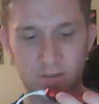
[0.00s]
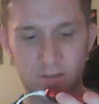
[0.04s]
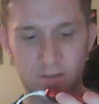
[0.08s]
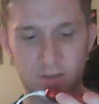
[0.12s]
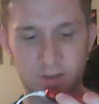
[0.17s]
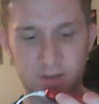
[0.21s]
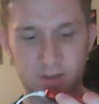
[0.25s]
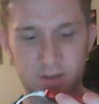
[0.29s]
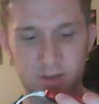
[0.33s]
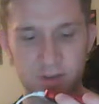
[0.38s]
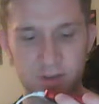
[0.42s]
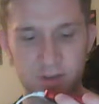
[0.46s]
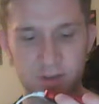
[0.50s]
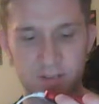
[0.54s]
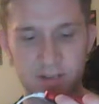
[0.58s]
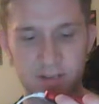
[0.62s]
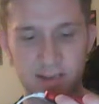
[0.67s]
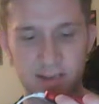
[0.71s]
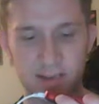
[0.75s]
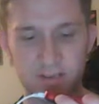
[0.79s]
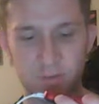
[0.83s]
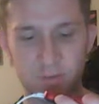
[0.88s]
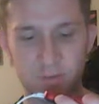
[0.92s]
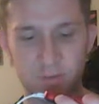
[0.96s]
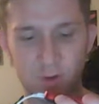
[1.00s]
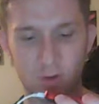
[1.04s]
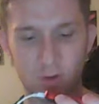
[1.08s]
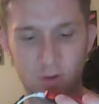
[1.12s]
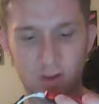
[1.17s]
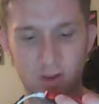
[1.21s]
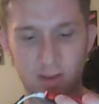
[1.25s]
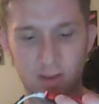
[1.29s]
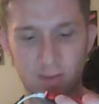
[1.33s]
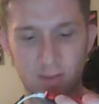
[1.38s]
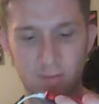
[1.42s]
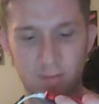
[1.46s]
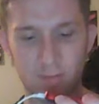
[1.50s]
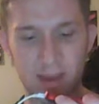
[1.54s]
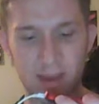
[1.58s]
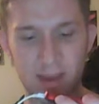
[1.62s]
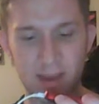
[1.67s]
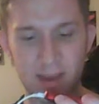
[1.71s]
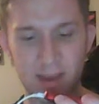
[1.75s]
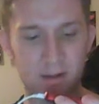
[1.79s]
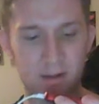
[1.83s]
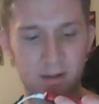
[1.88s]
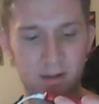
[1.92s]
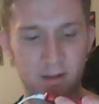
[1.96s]
Just in case you are unable to make
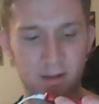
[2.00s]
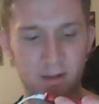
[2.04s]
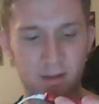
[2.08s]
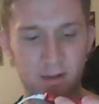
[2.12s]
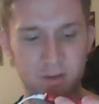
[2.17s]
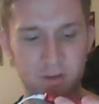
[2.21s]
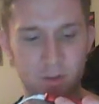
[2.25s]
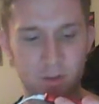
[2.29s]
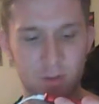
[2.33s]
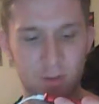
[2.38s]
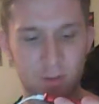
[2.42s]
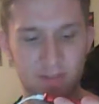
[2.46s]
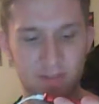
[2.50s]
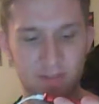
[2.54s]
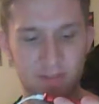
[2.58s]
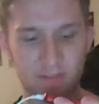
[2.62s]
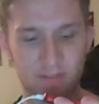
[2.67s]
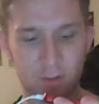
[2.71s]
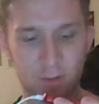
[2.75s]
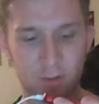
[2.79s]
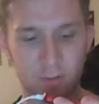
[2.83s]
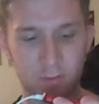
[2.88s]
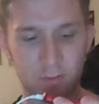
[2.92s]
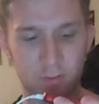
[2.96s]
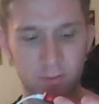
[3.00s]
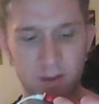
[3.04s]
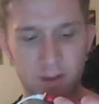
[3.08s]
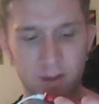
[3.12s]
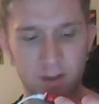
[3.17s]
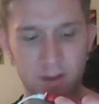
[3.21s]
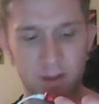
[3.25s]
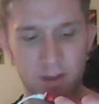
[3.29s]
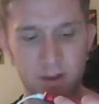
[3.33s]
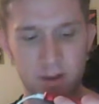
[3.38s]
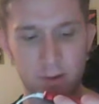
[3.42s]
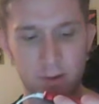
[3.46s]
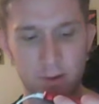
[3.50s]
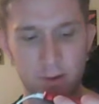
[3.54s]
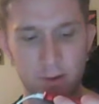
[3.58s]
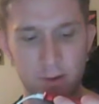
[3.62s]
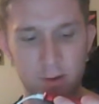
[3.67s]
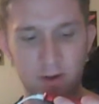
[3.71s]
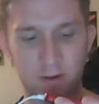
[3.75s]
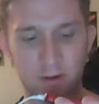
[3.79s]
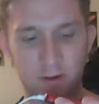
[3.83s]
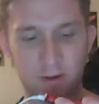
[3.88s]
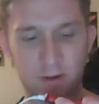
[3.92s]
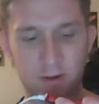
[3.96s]
it on the show by phone, you can
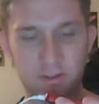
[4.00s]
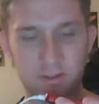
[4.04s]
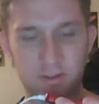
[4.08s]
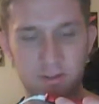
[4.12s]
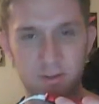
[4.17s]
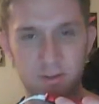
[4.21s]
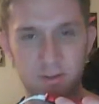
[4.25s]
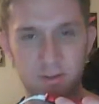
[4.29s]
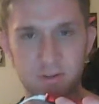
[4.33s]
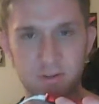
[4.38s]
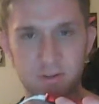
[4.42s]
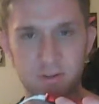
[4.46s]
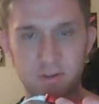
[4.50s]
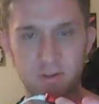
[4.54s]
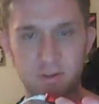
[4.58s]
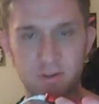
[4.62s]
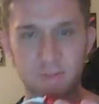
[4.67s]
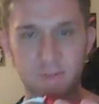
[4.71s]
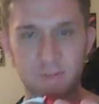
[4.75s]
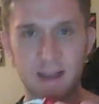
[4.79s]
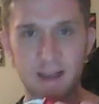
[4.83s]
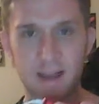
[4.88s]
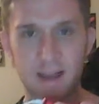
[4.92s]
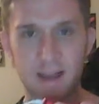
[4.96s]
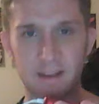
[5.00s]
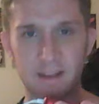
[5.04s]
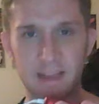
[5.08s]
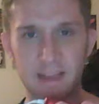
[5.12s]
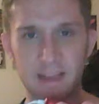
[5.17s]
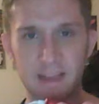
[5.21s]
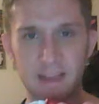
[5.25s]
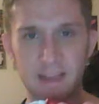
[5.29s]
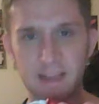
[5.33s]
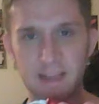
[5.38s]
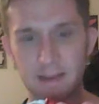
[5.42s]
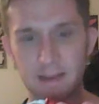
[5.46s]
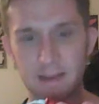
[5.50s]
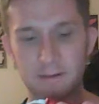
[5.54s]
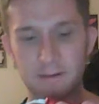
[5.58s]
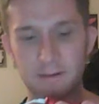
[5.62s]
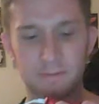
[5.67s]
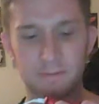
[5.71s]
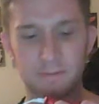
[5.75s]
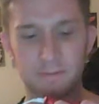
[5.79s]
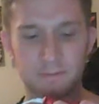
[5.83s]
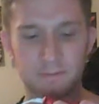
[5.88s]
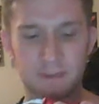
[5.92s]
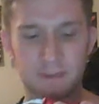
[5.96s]
also search me on LinkedIn,
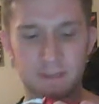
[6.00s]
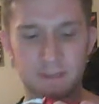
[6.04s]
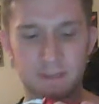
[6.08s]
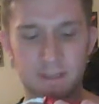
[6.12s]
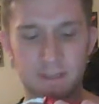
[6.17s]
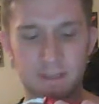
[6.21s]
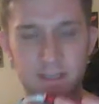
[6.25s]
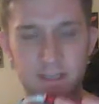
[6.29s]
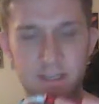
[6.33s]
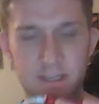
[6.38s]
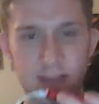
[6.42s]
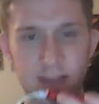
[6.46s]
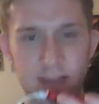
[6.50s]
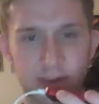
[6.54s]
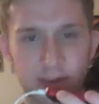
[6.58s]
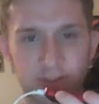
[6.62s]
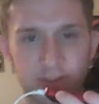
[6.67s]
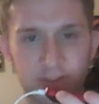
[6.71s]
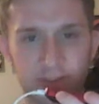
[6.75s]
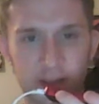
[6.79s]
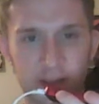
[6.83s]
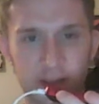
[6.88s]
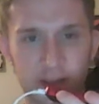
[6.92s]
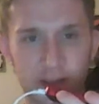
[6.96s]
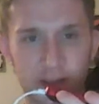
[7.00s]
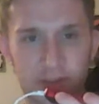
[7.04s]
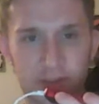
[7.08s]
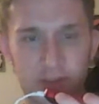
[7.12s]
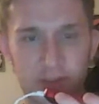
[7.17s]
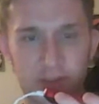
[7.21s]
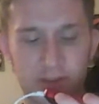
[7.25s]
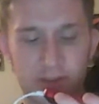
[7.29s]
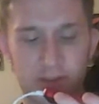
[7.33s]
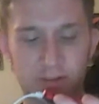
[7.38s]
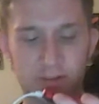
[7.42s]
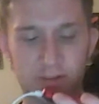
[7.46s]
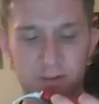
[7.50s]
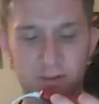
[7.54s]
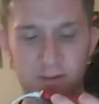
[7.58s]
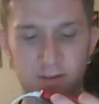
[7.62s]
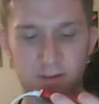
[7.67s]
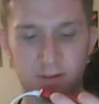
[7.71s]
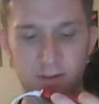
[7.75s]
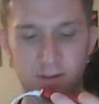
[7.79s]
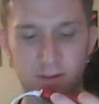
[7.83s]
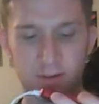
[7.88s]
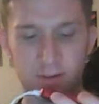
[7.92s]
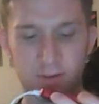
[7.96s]
Taylor Phillips.
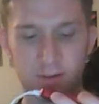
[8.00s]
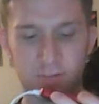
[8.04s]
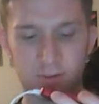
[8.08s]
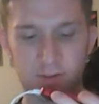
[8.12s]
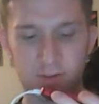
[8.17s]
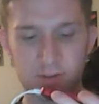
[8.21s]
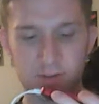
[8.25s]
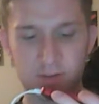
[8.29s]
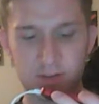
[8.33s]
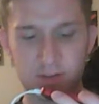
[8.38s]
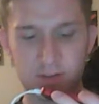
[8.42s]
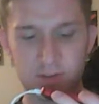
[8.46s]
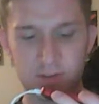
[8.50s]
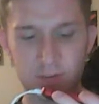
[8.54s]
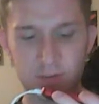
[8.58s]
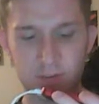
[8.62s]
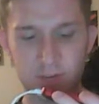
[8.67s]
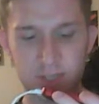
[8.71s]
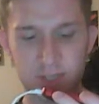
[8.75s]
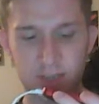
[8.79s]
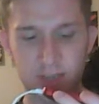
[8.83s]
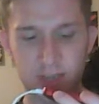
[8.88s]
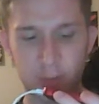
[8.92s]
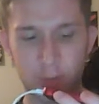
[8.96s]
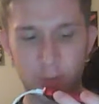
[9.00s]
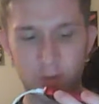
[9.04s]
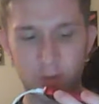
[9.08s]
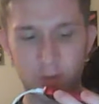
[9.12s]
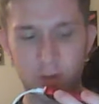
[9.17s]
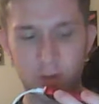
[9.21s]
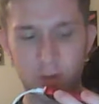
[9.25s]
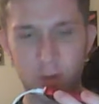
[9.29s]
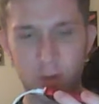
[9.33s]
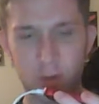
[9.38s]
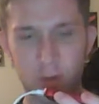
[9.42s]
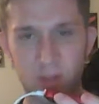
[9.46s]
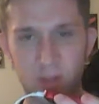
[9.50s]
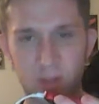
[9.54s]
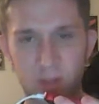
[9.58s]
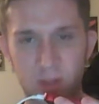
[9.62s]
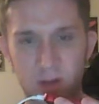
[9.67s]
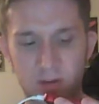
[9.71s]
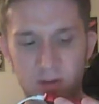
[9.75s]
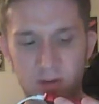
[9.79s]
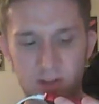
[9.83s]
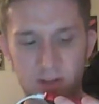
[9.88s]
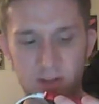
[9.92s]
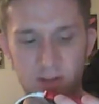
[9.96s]
There's also a chat window on
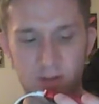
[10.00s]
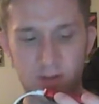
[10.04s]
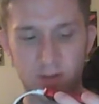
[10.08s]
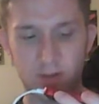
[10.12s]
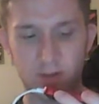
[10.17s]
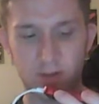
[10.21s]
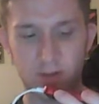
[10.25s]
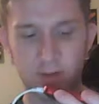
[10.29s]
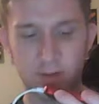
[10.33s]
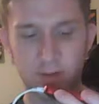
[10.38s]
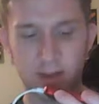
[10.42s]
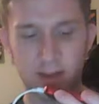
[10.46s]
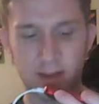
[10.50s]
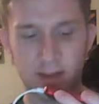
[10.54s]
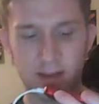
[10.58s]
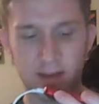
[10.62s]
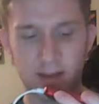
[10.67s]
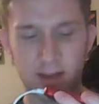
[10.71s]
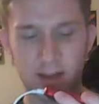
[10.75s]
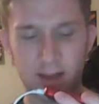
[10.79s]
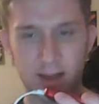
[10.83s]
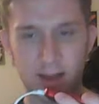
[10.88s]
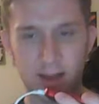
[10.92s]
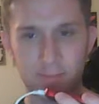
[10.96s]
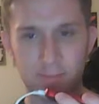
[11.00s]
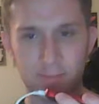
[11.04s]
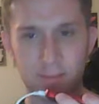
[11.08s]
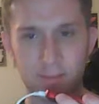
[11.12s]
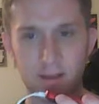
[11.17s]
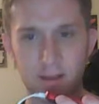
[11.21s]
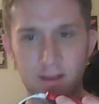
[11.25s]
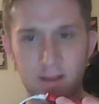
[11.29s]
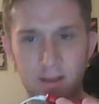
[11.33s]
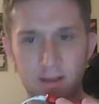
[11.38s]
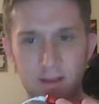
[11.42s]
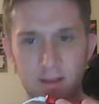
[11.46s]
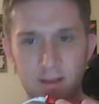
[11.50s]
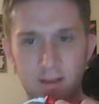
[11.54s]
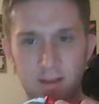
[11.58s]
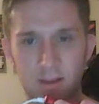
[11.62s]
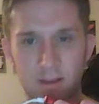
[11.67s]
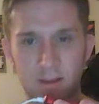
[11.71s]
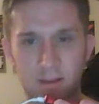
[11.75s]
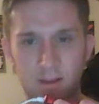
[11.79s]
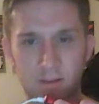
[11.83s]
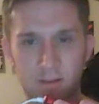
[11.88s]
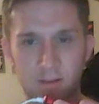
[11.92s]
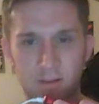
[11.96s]
blogtalkradio.com
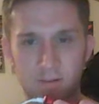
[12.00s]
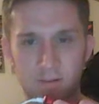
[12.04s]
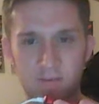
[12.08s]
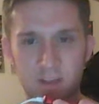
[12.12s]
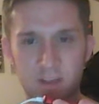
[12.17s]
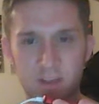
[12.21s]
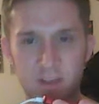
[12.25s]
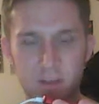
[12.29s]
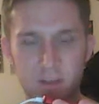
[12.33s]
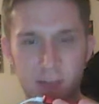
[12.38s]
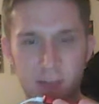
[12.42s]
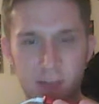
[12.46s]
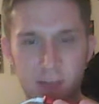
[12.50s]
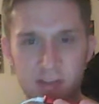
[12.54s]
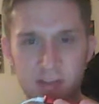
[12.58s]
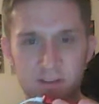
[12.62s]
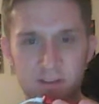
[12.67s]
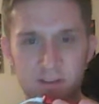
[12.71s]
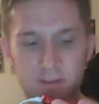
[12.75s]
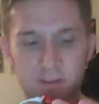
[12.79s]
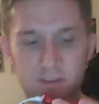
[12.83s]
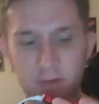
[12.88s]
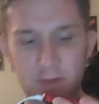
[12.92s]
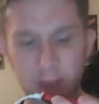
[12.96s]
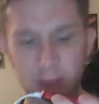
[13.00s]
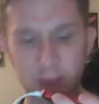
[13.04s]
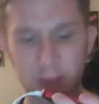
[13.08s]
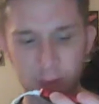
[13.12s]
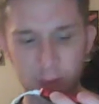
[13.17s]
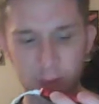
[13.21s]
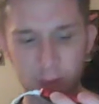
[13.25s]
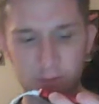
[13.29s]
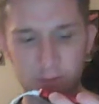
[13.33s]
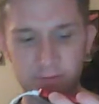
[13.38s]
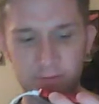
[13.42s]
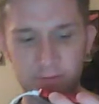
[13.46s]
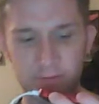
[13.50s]
via my studio if